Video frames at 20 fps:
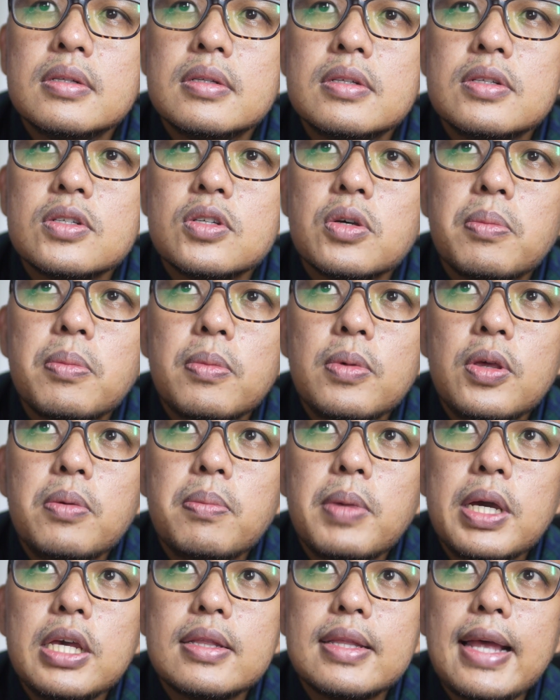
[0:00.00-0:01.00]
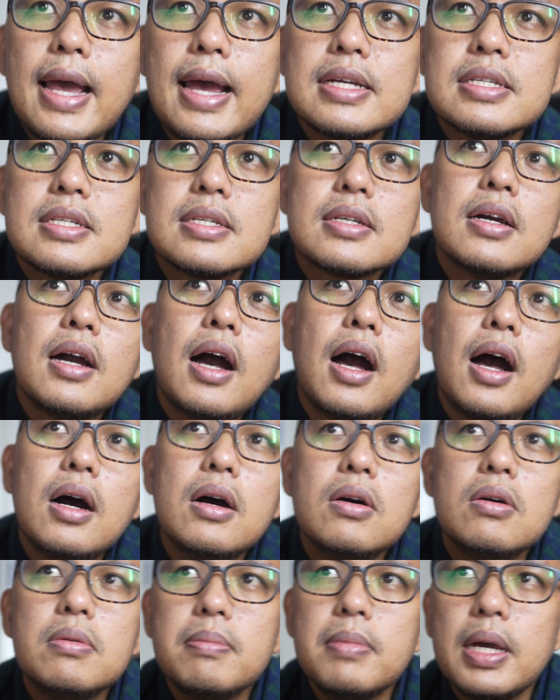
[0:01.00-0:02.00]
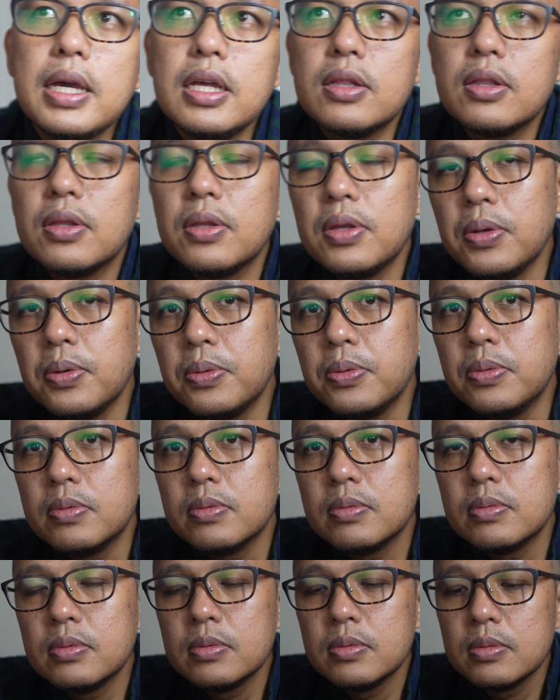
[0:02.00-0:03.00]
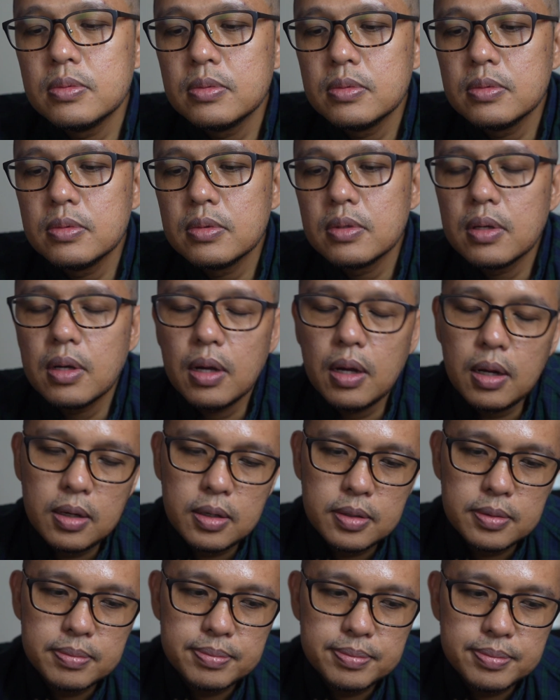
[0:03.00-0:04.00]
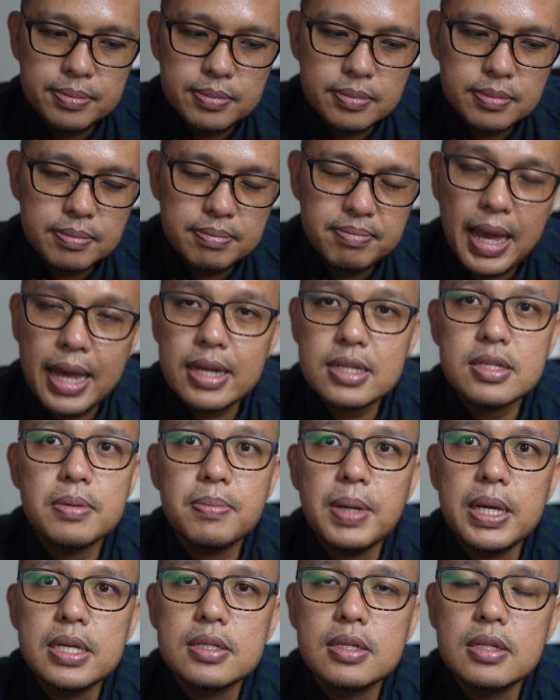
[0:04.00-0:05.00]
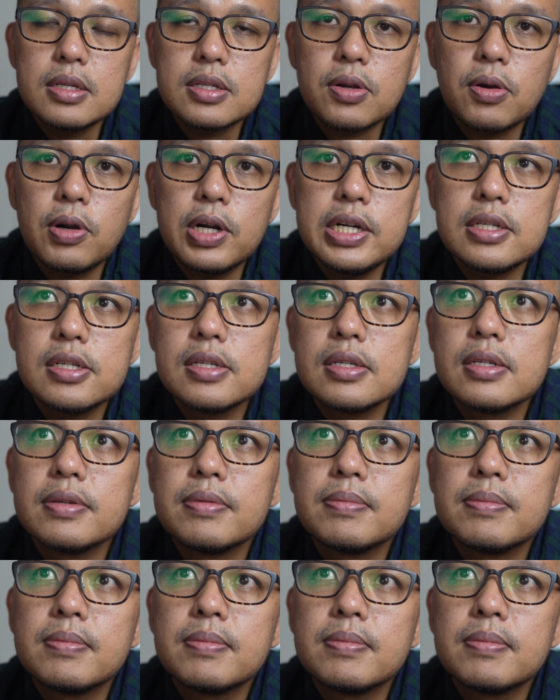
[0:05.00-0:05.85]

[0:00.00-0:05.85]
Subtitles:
So you might ask, how might you maximize this course?